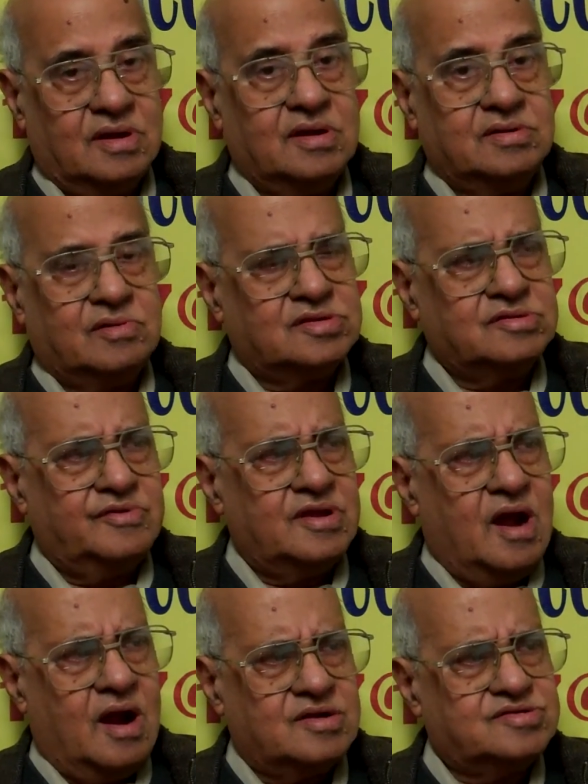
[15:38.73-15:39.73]
But it was a
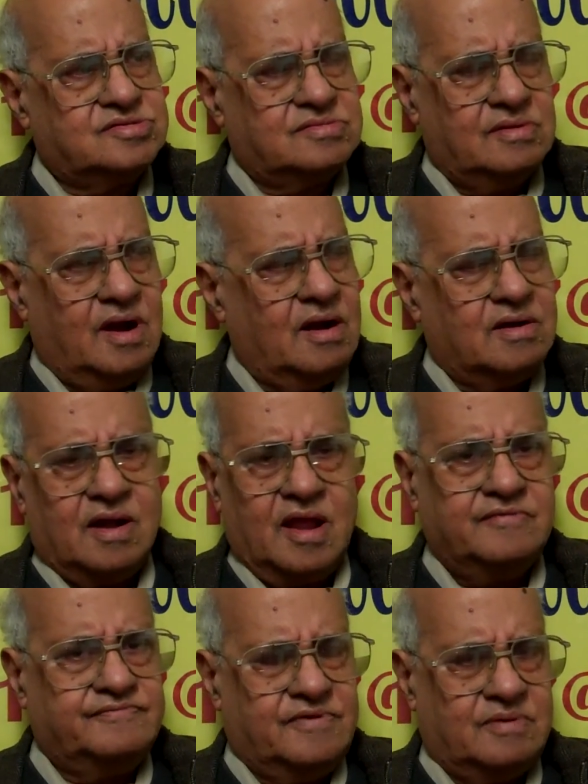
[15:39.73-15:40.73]
very hard
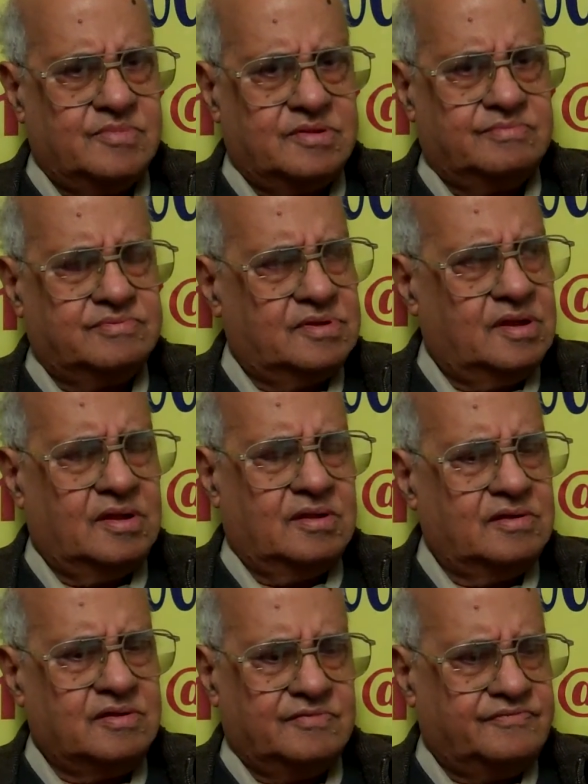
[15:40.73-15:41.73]
life for my
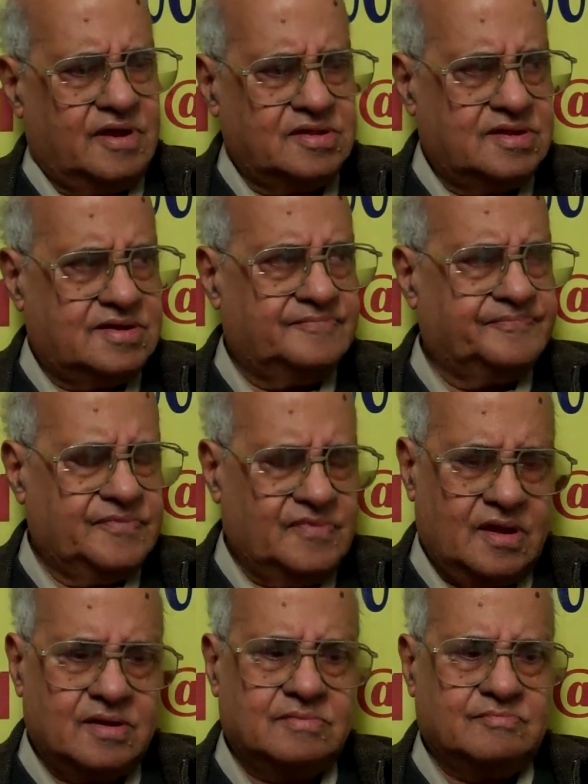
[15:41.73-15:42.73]
father
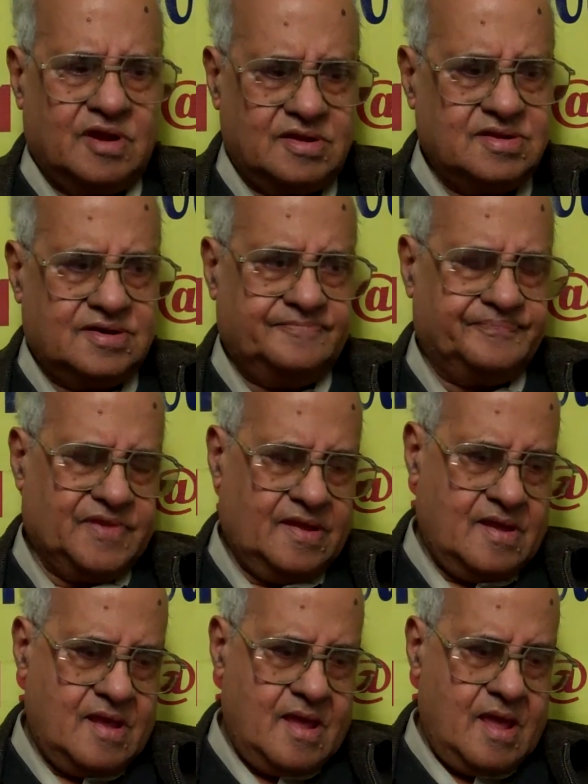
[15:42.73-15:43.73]
and mother.
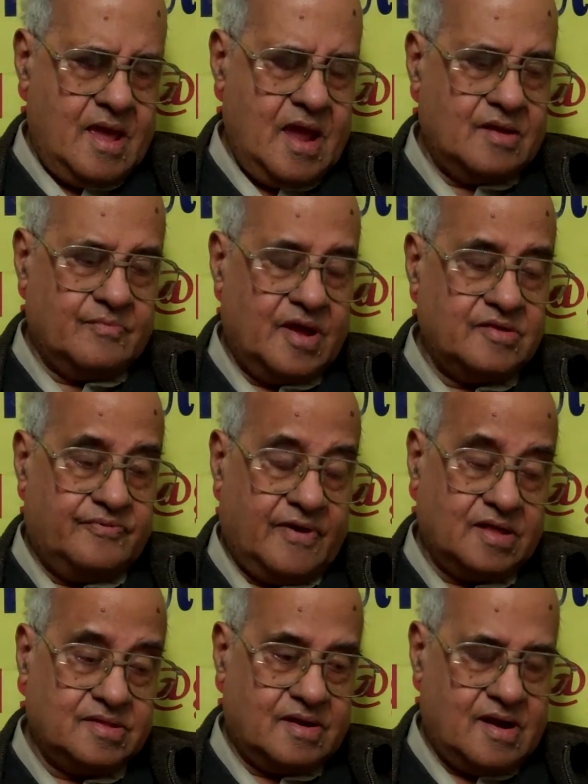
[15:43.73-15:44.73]
And my
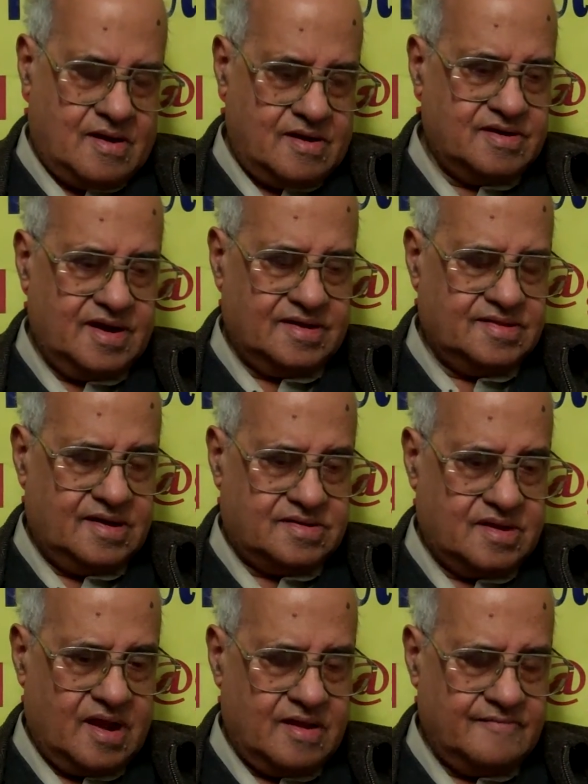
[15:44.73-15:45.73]
father earned at that
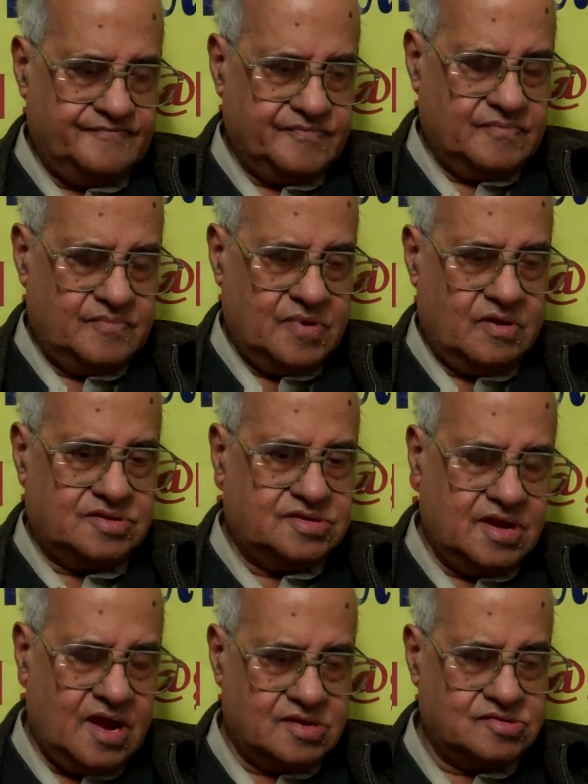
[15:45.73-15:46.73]
time, because
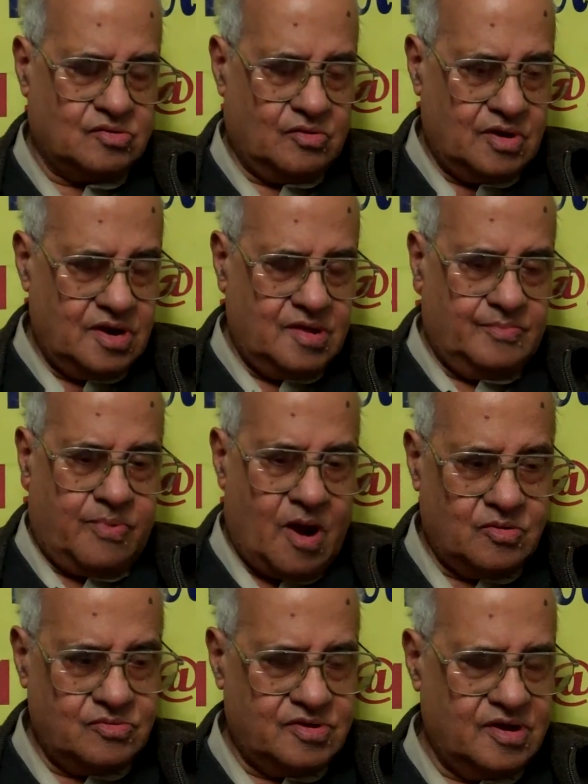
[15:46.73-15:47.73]
he has only a
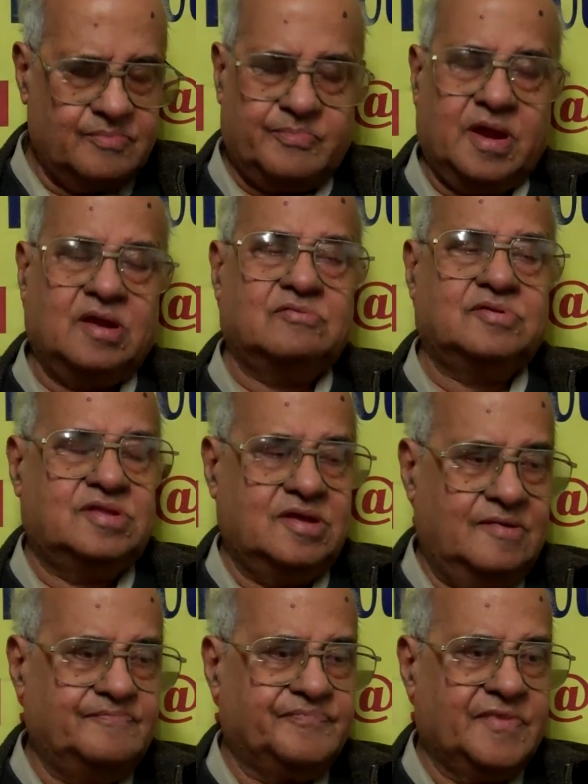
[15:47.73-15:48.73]
fountain pen with
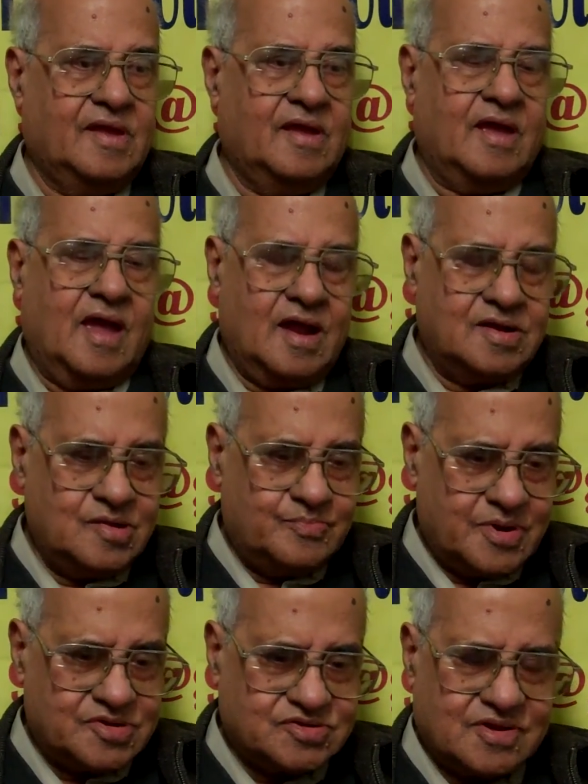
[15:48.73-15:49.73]
him, and he
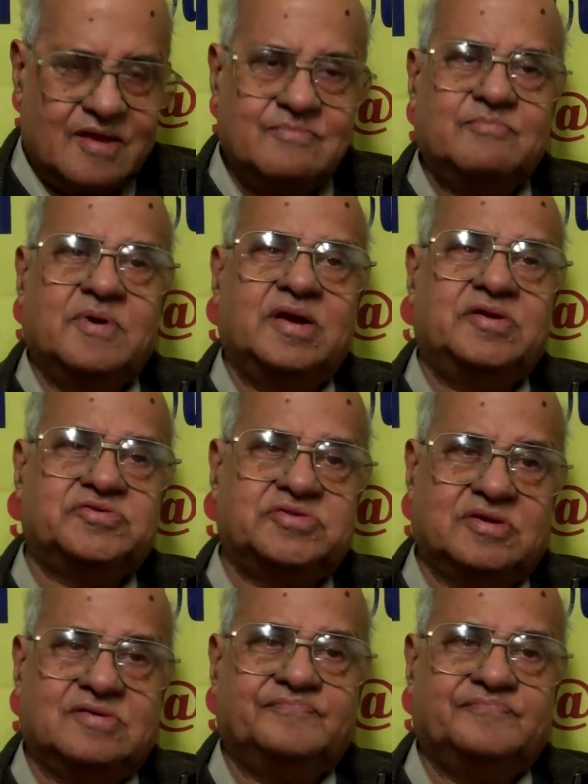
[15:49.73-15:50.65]
prescribed medicine.